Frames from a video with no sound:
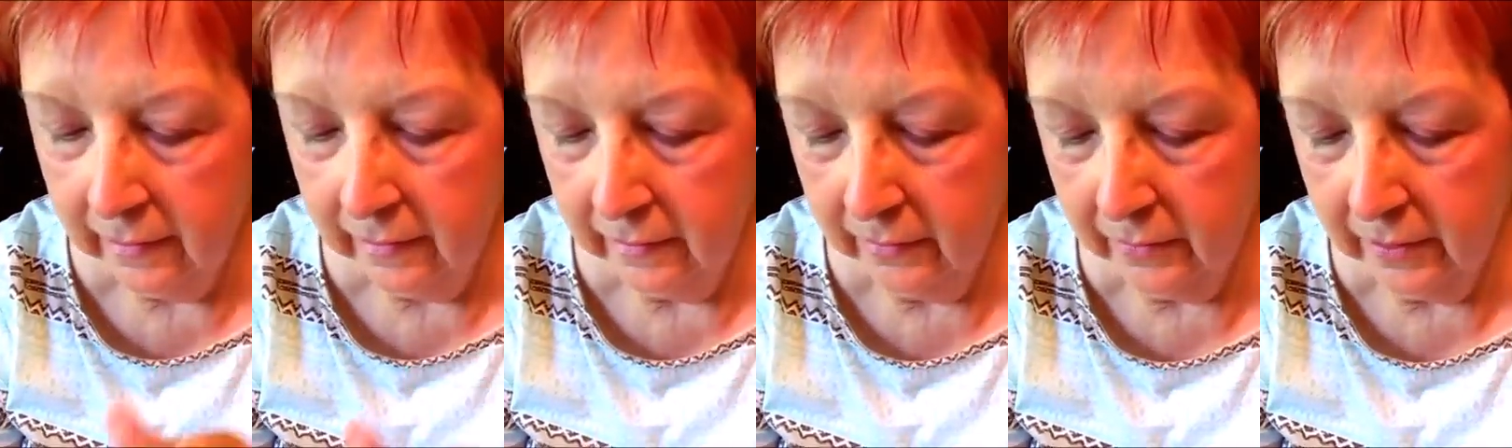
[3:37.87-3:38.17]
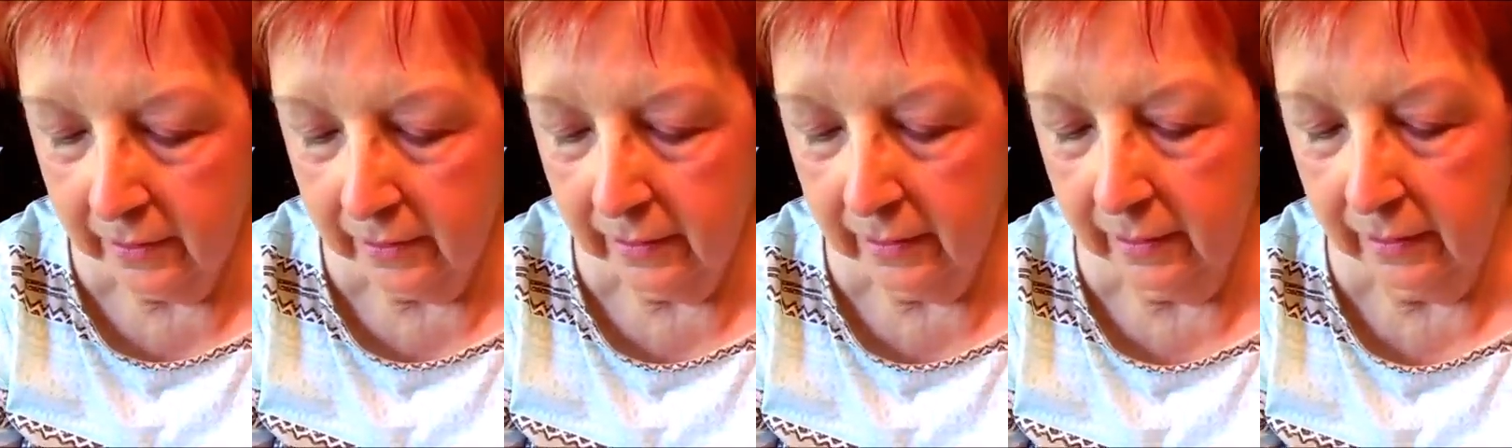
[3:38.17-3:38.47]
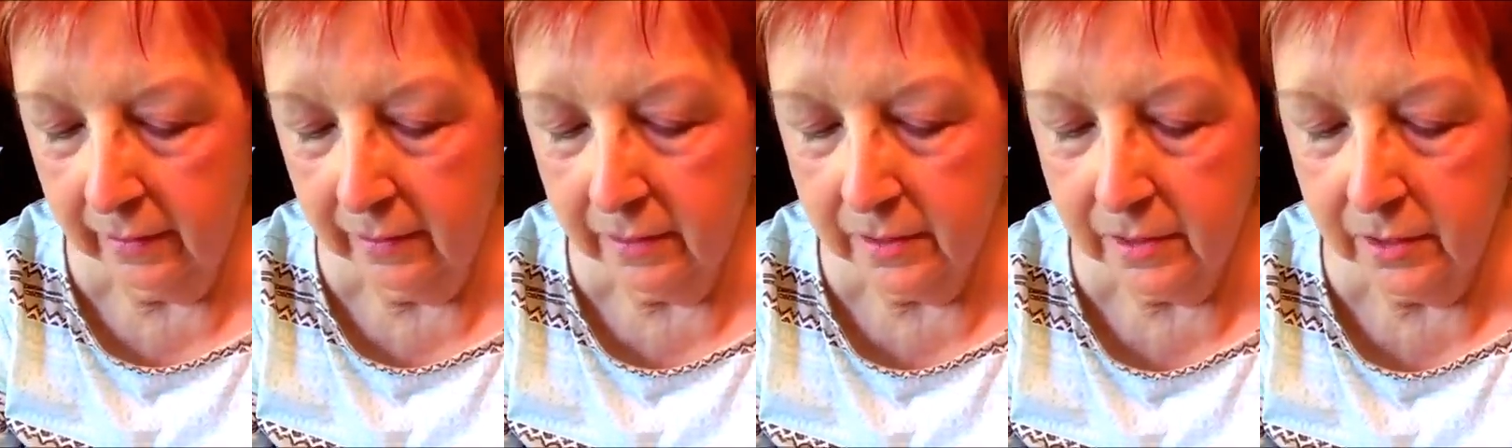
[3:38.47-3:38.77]

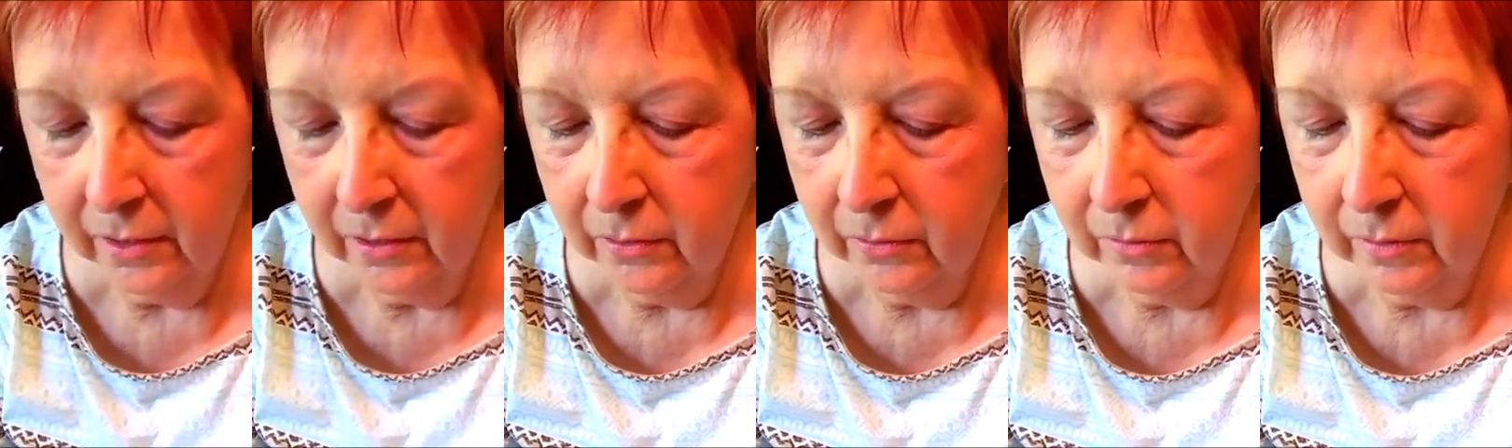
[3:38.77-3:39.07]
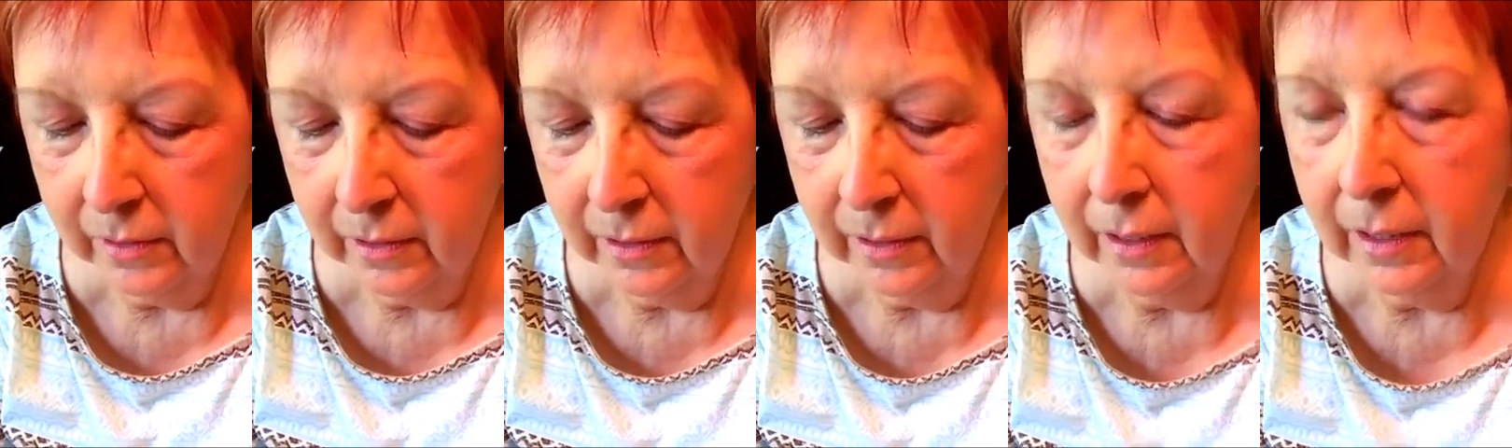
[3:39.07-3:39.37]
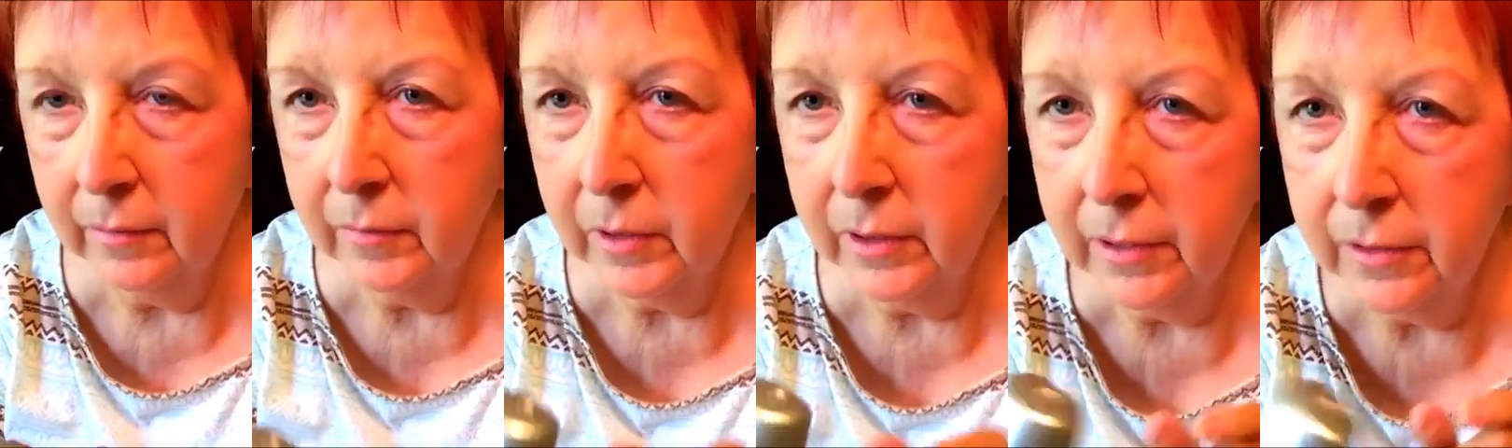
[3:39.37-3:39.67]
Okay, so
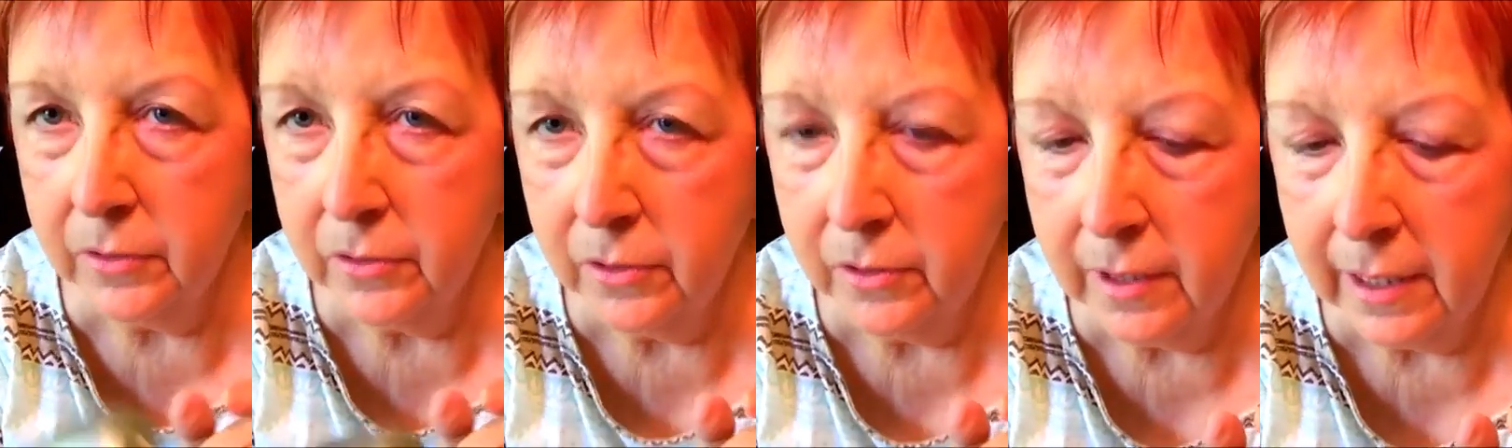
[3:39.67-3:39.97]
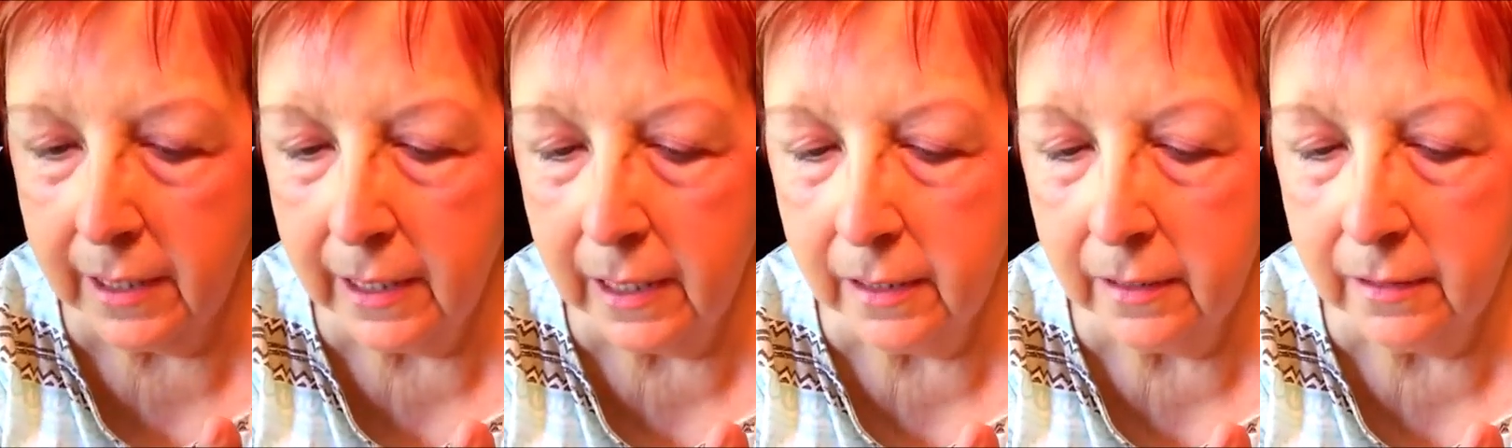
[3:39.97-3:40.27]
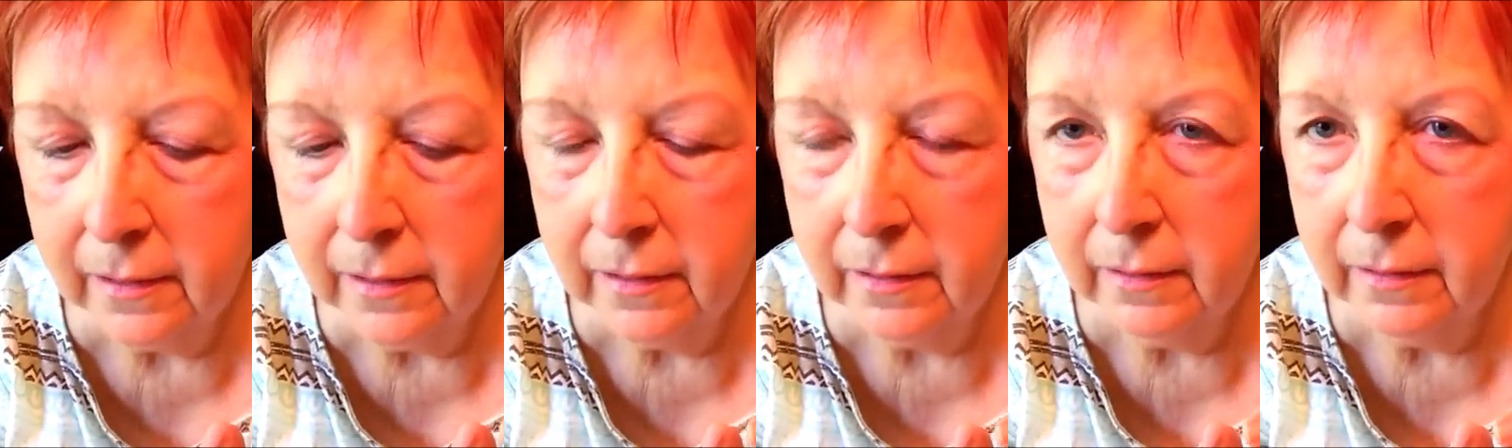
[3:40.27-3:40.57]
I'm going to do the
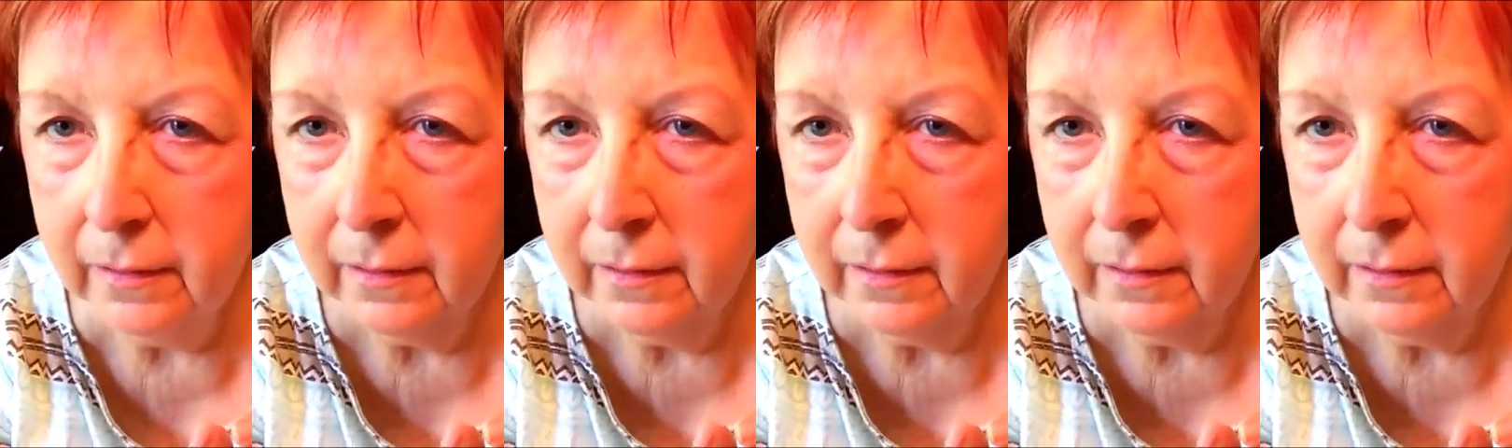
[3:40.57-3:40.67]
head,